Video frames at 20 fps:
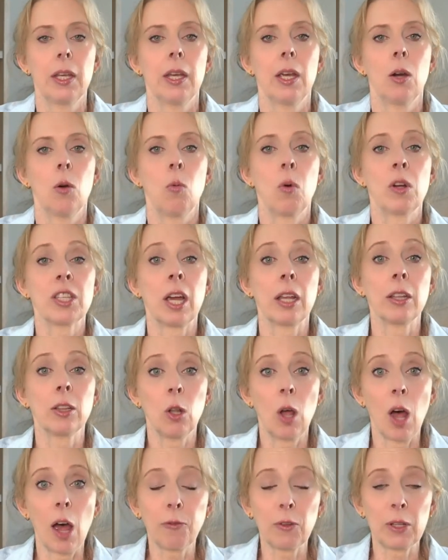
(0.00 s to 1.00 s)
was
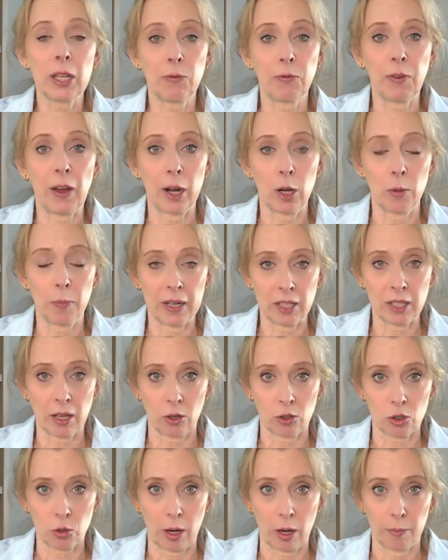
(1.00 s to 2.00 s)
unlawfully fired by
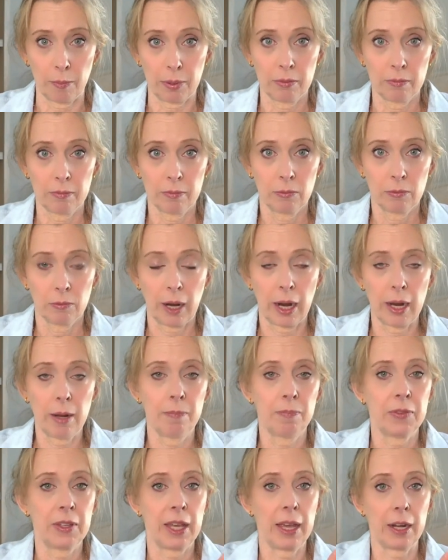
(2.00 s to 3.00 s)
Donald Trump, right?
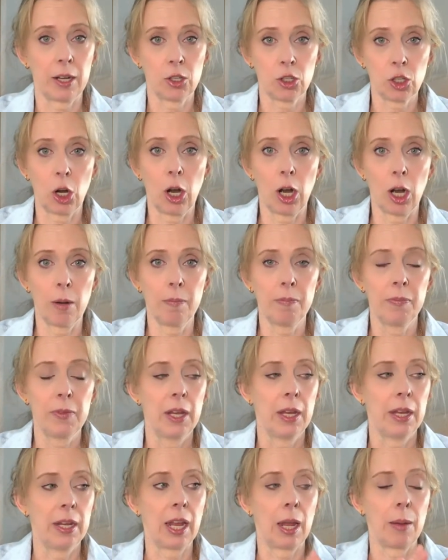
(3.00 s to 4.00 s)
He had a term.
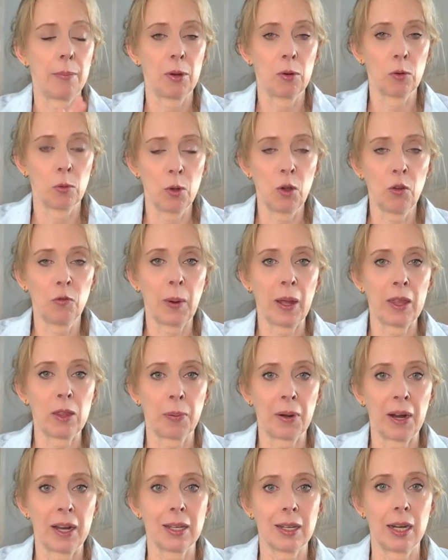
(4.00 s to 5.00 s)
He can't be removed by the
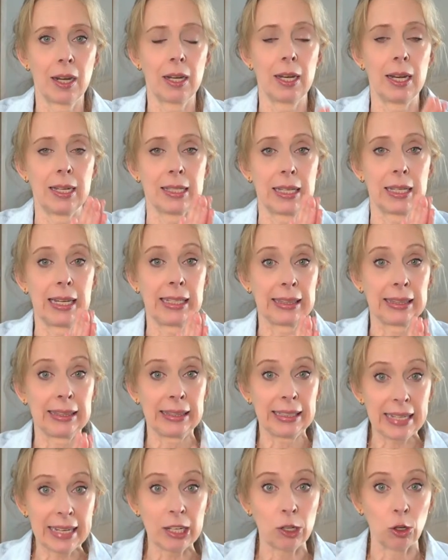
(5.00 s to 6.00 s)
president. It's
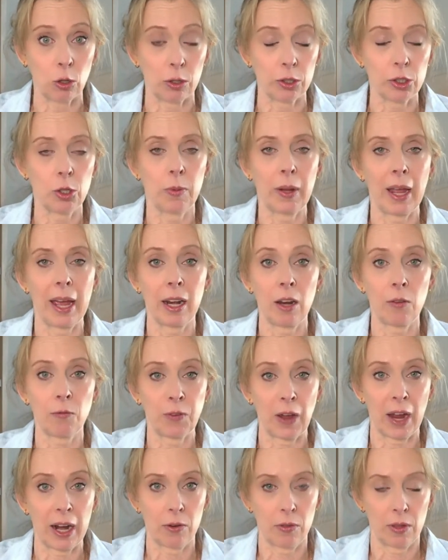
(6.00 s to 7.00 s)
illegal. You cannot
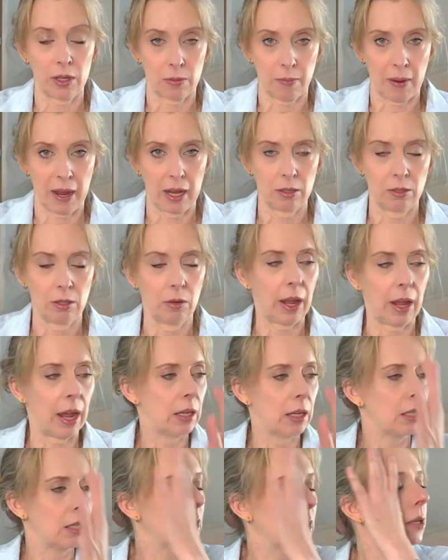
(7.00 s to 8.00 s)
fire this man,
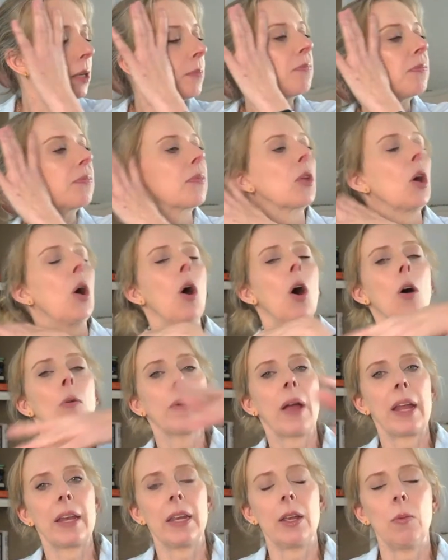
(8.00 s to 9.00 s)
okay?
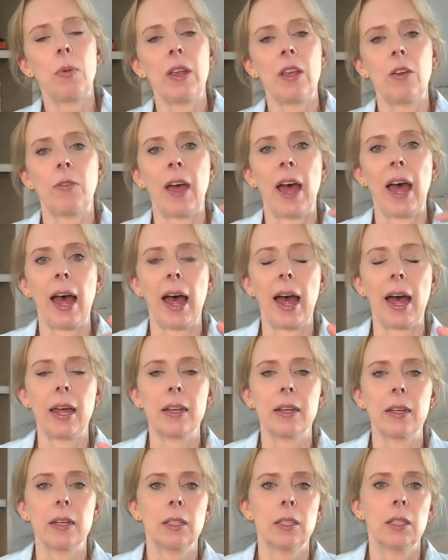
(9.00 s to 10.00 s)
Already we have
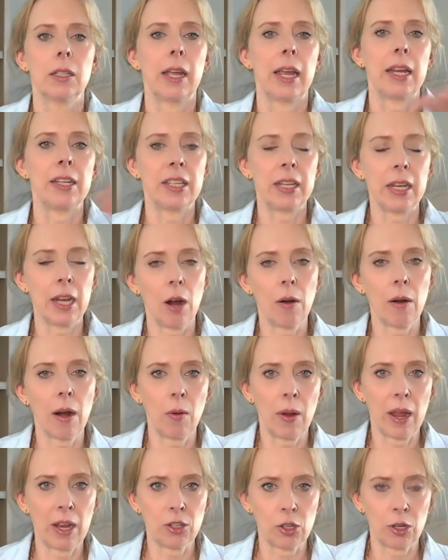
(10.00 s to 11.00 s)
had a TRO
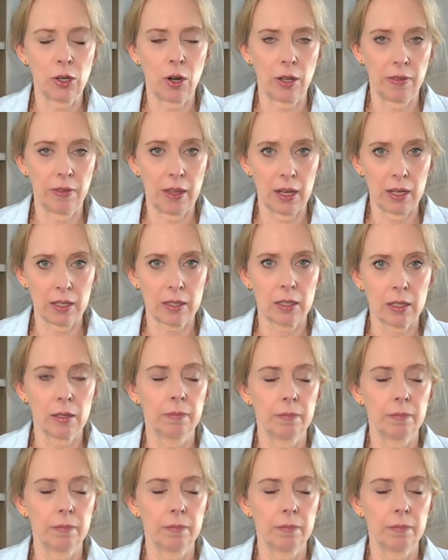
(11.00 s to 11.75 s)
entered on this.